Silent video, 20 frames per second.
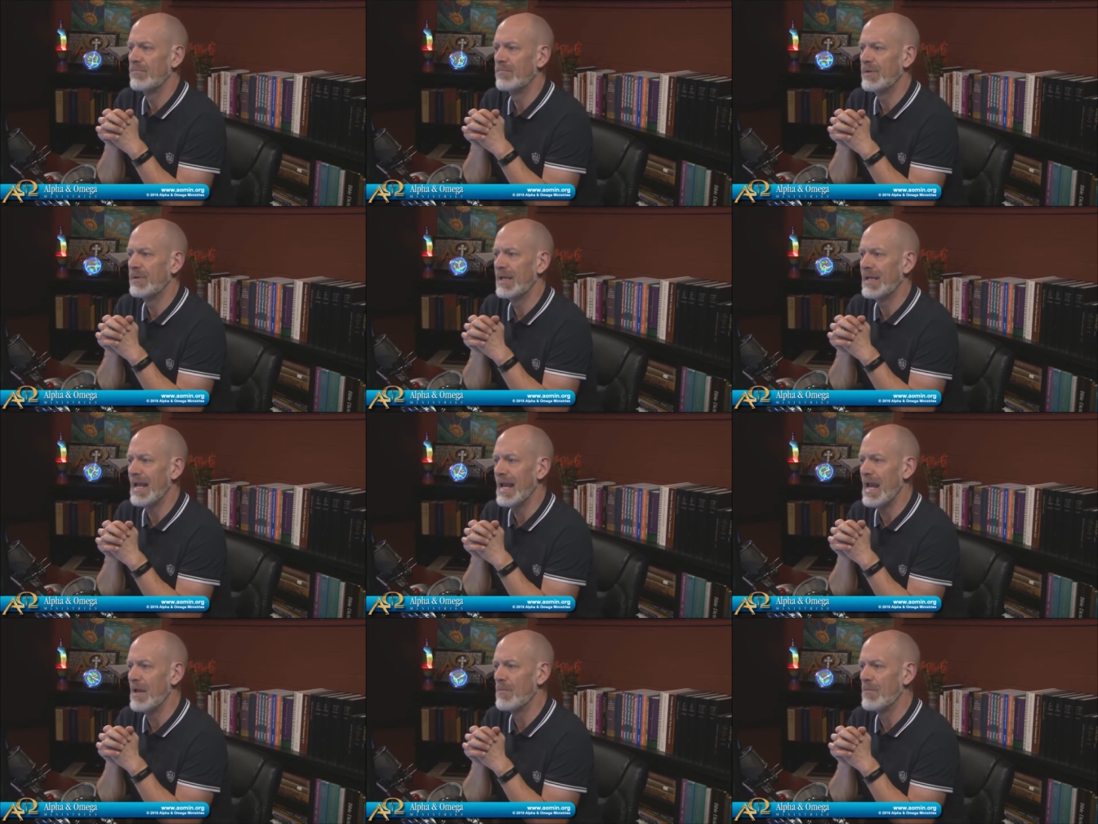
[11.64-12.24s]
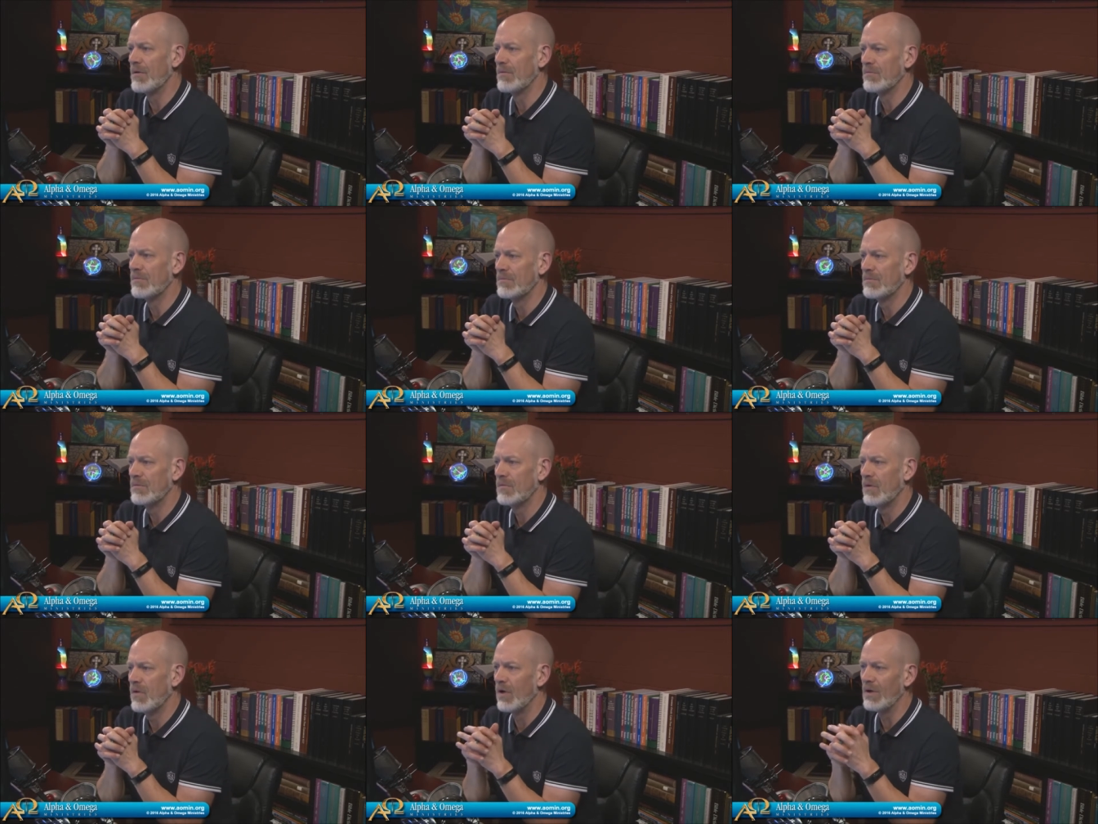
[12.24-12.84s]
became
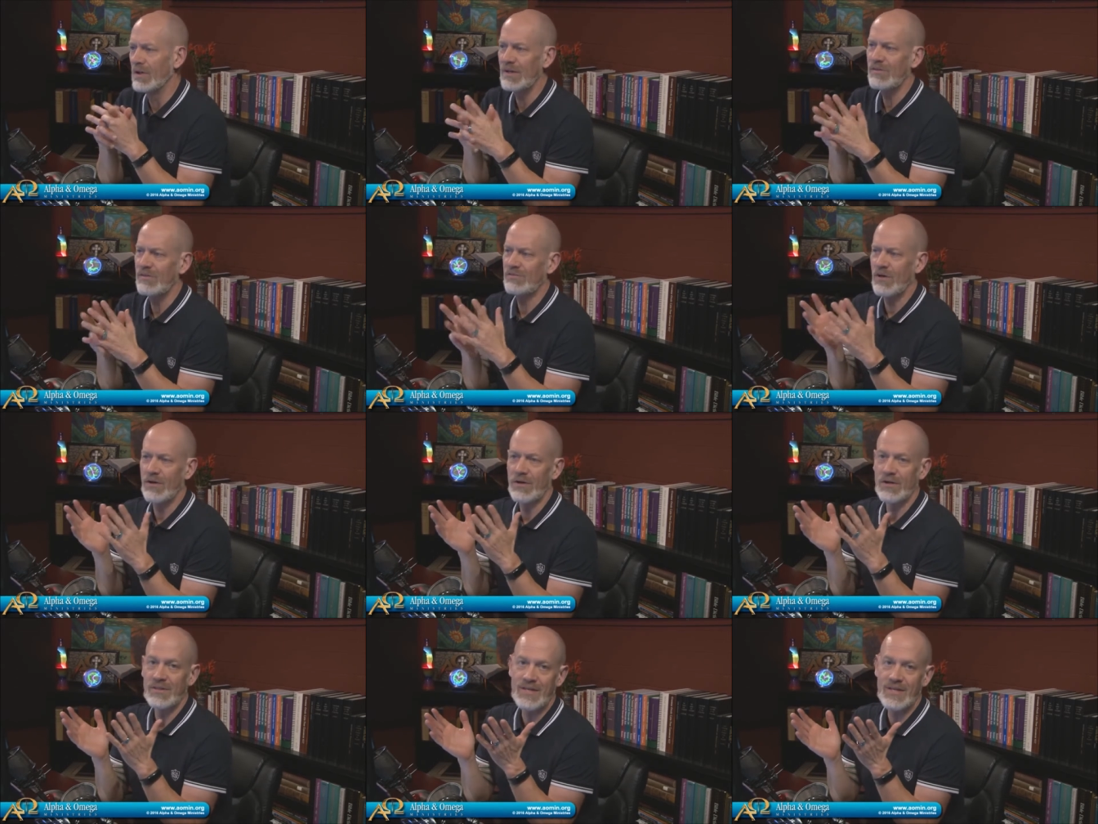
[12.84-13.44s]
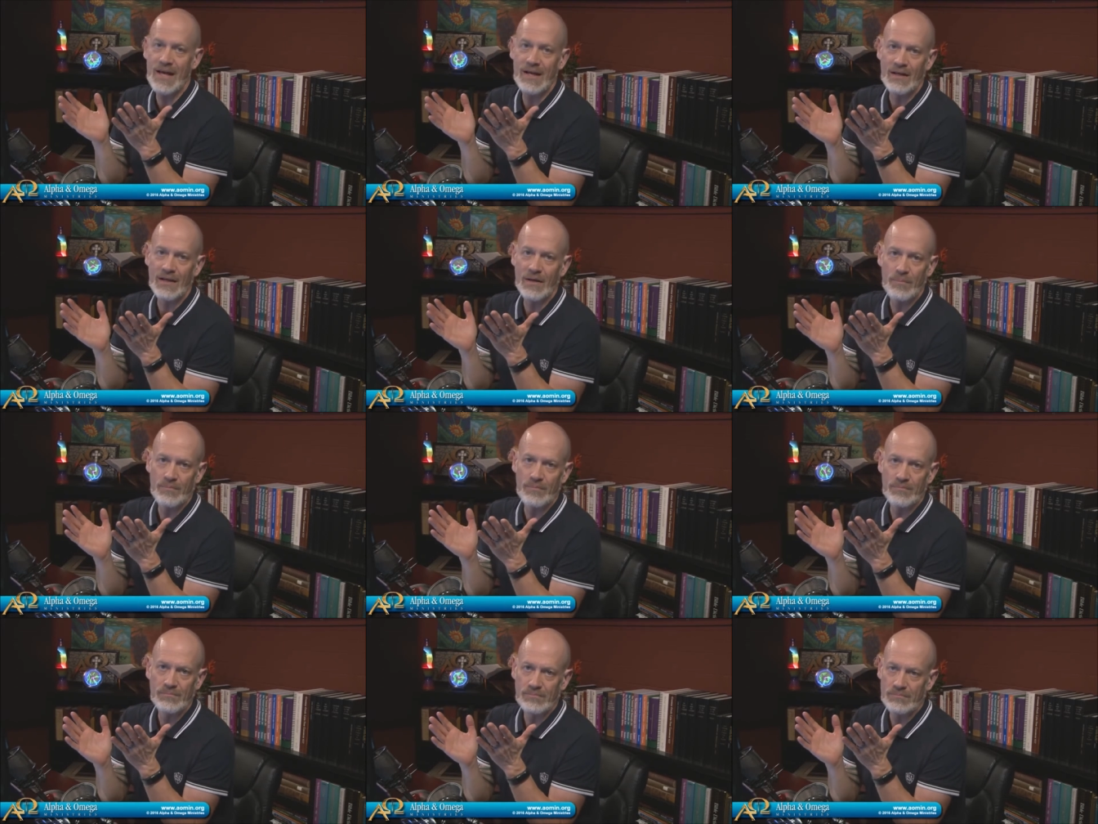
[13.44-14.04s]
or at least started attending a
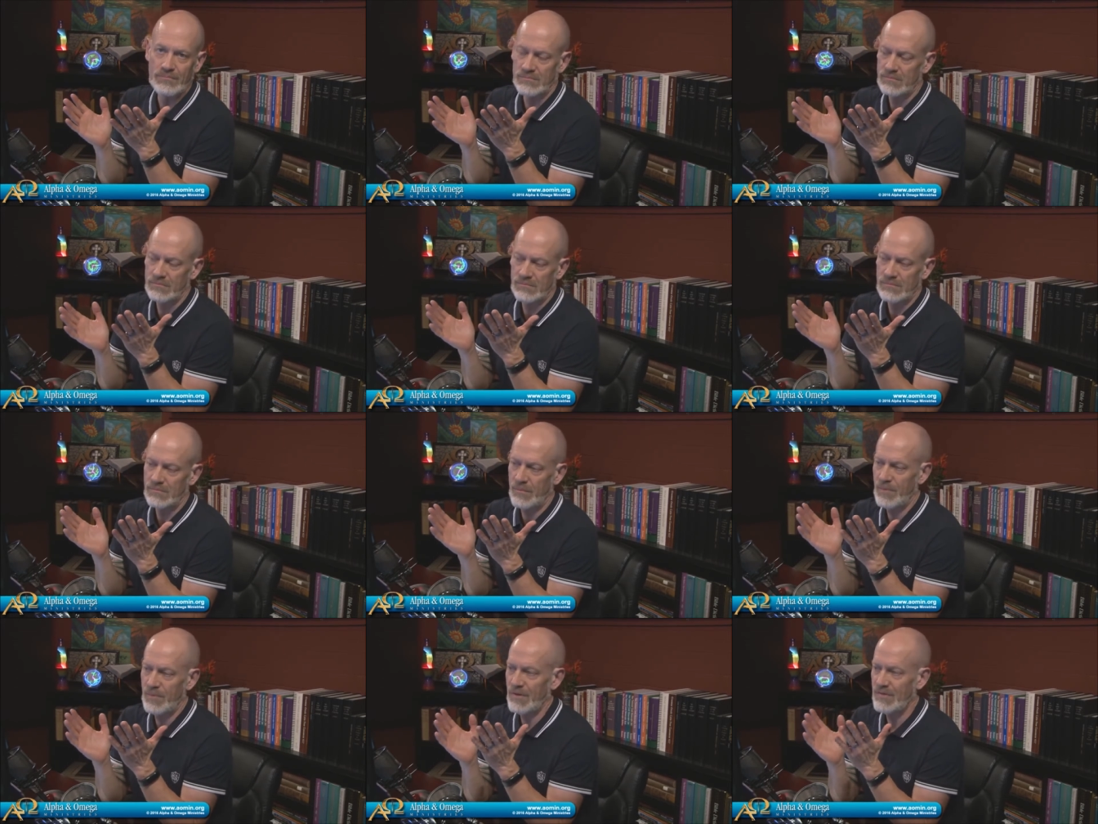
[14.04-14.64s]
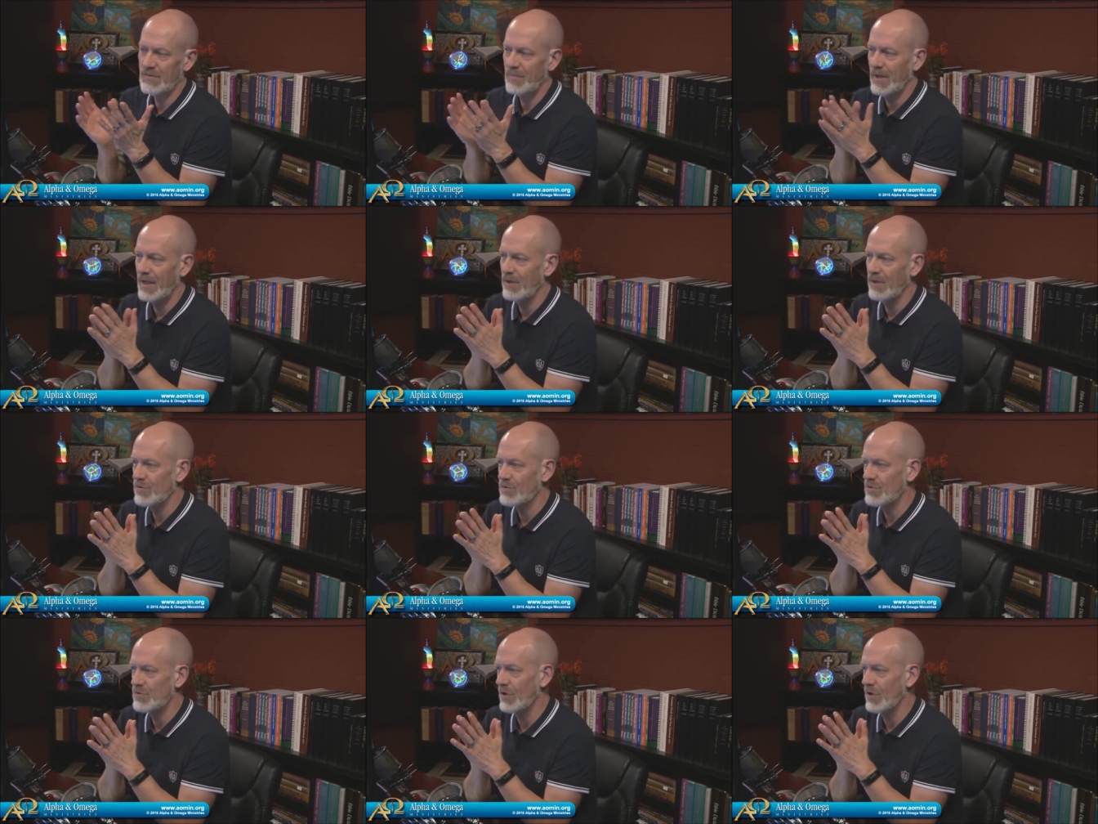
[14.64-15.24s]

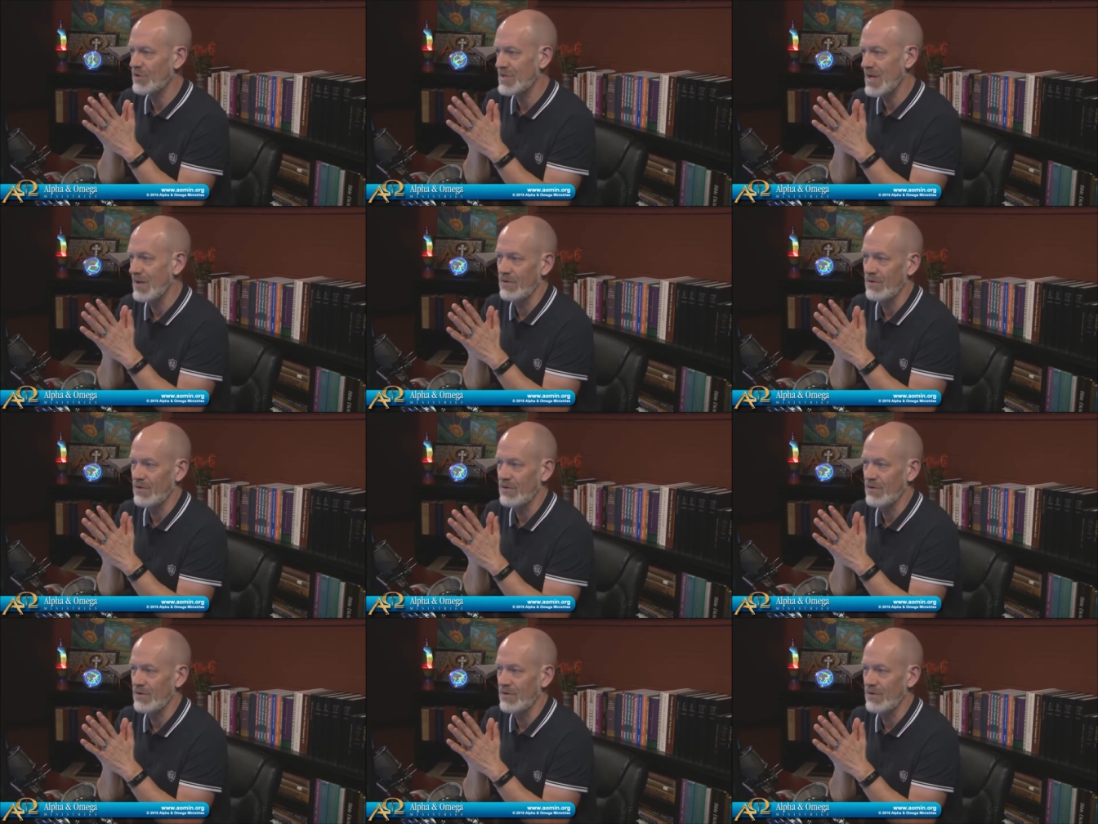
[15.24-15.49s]
Episcopalian church.